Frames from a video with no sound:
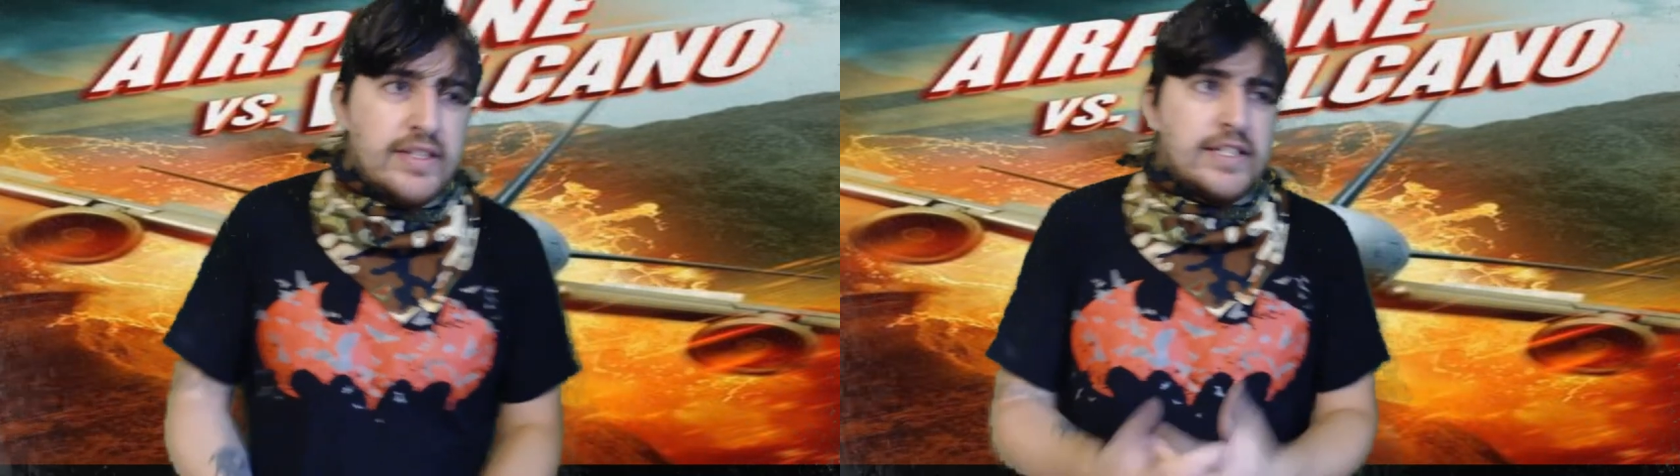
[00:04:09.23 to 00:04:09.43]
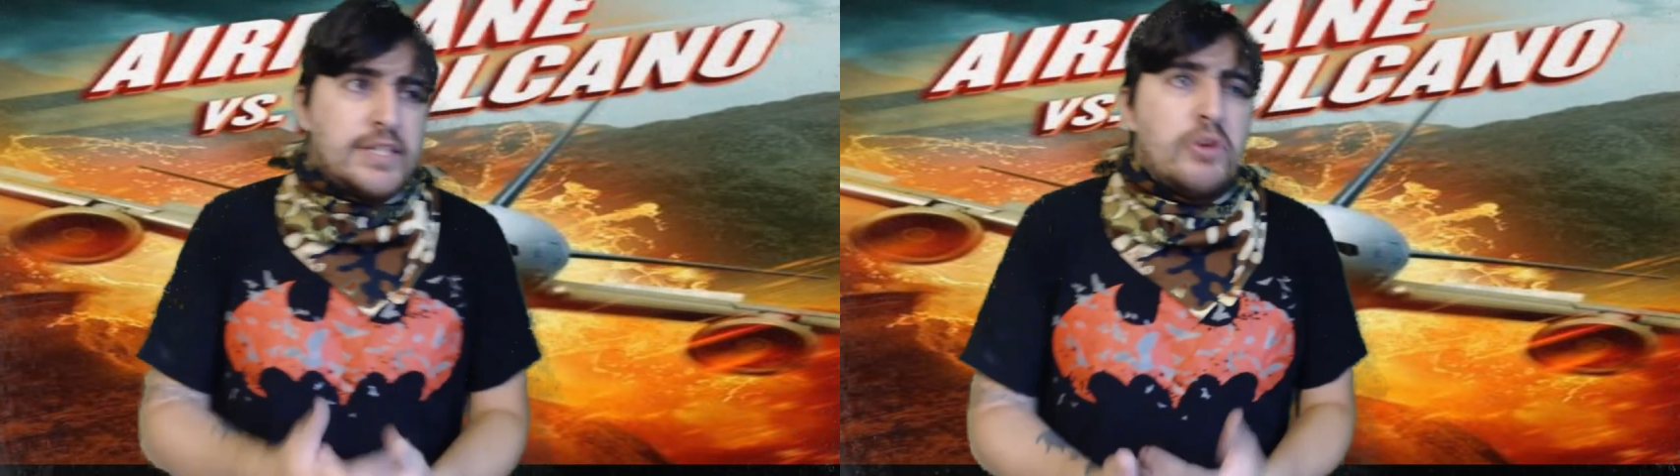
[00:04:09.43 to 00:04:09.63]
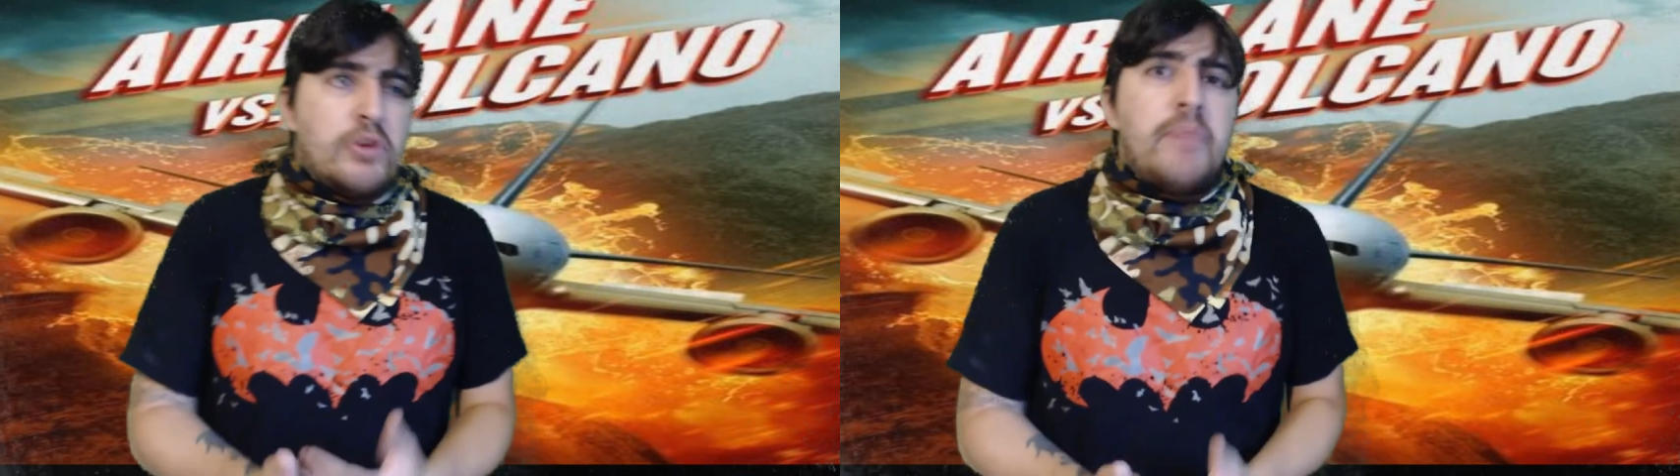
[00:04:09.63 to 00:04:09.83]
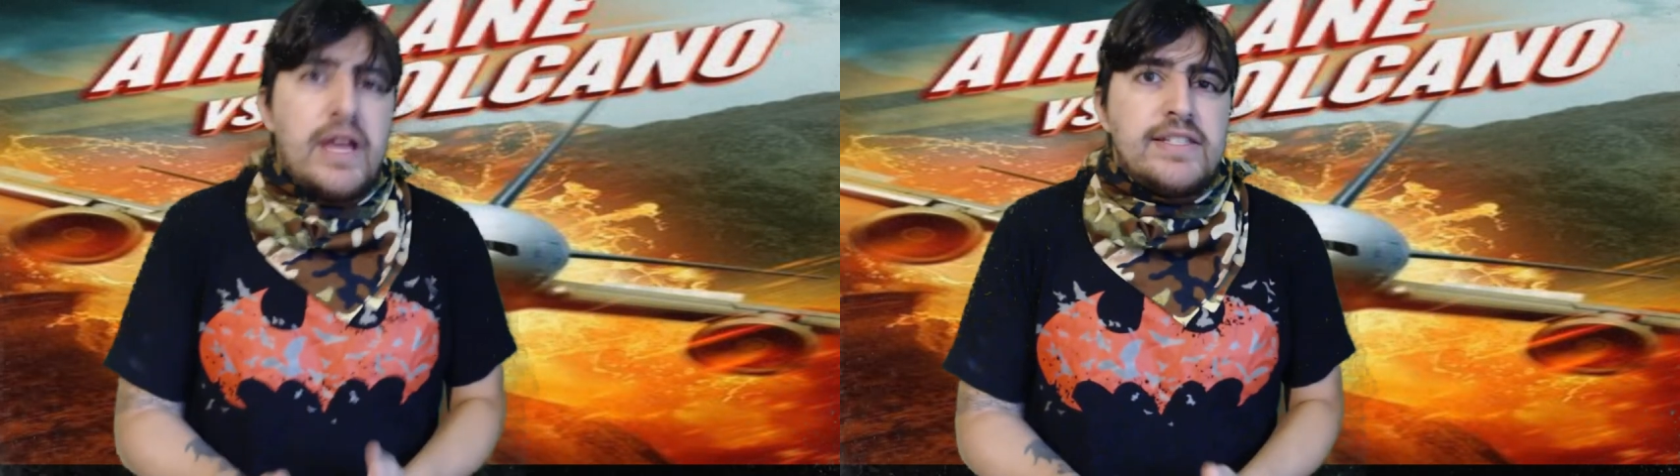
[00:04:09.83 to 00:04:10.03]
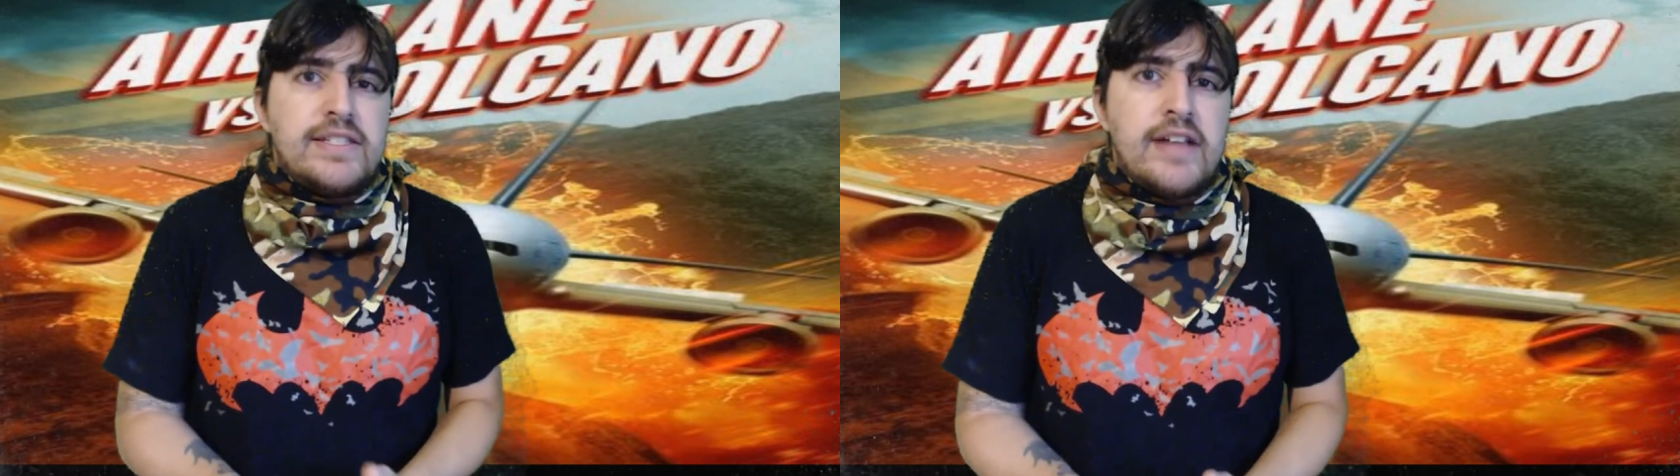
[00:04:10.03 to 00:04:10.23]
and it's not supposed
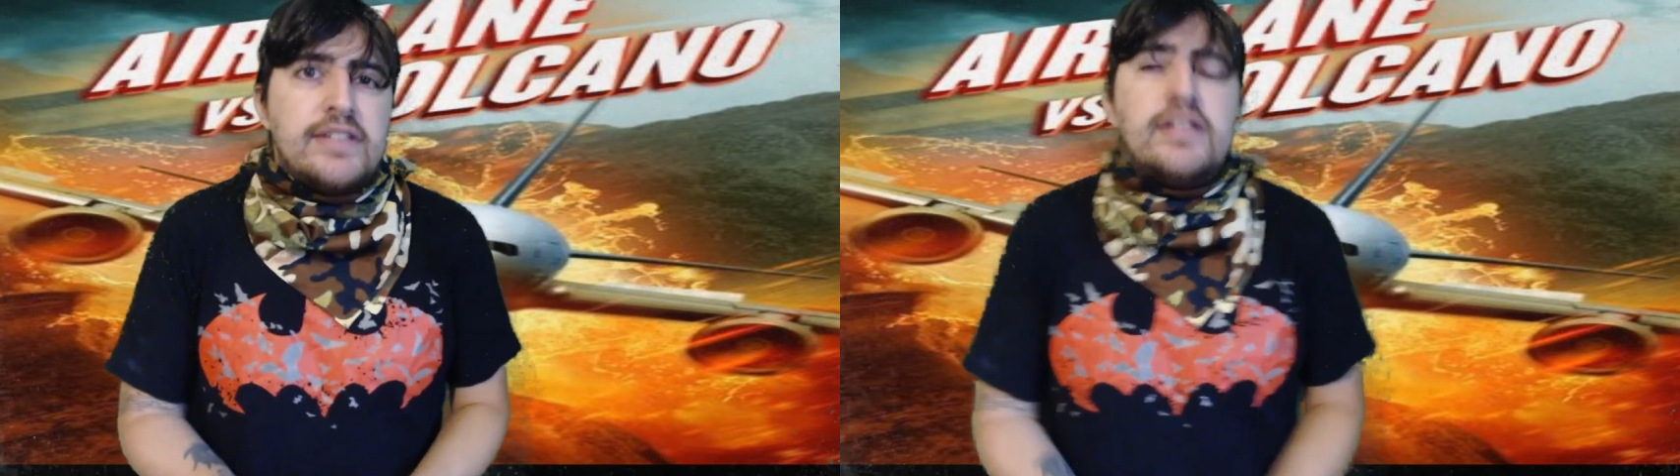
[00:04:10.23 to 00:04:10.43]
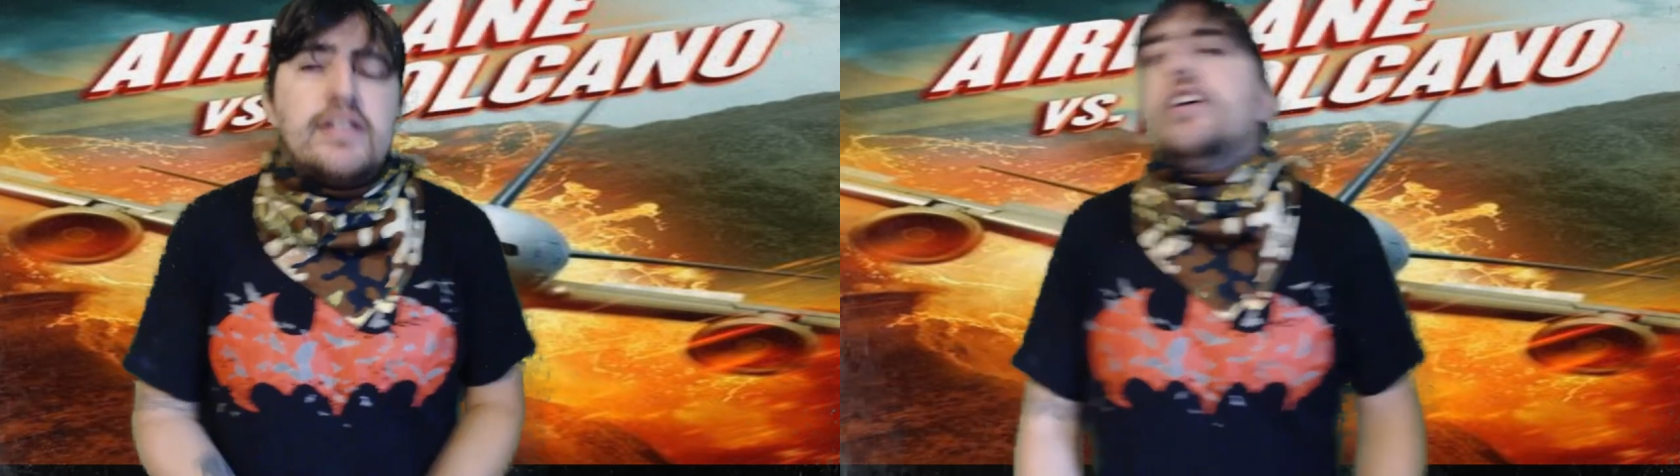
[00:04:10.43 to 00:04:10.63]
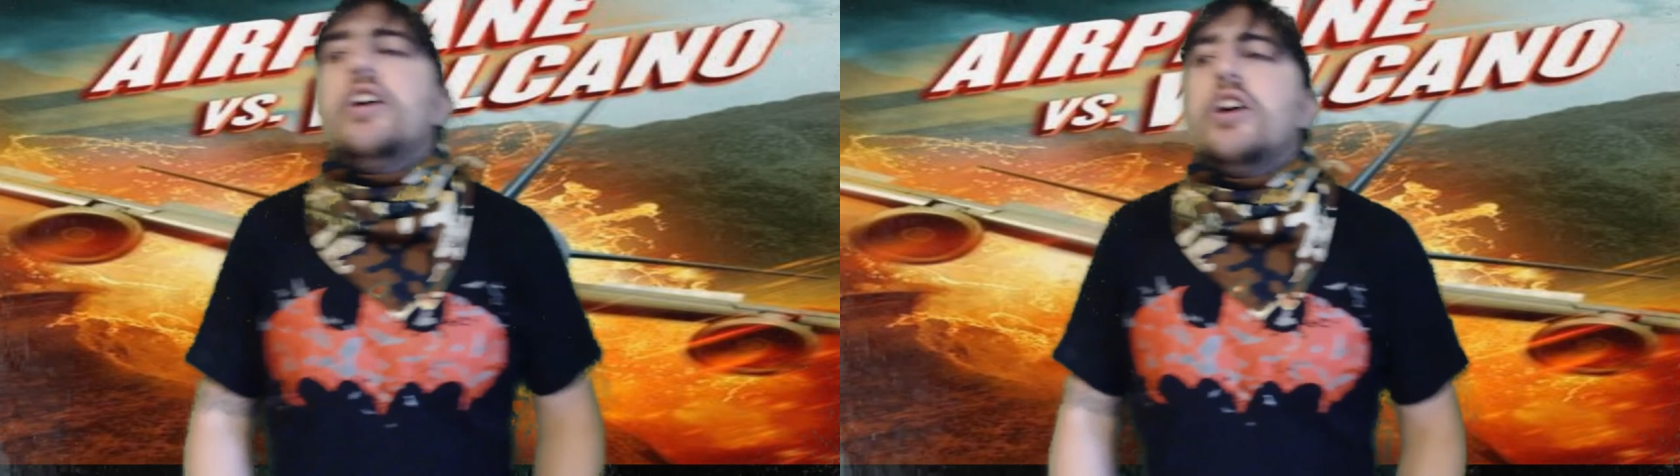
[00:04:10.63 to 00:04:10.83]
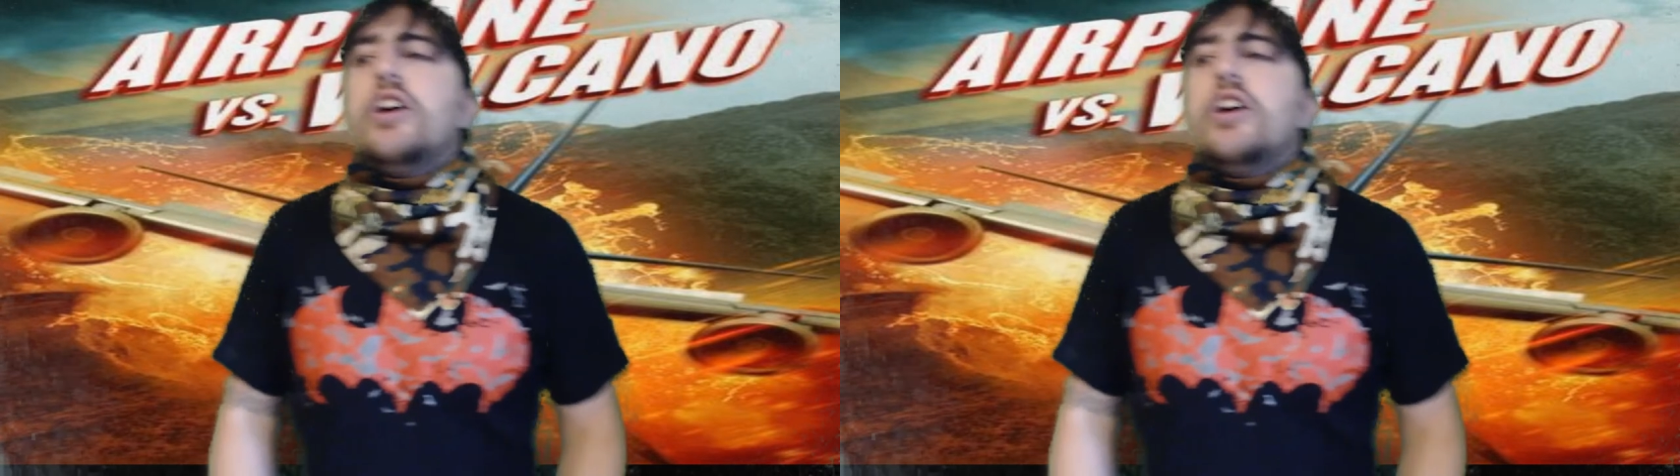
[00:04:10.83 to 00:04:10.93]
to make sense,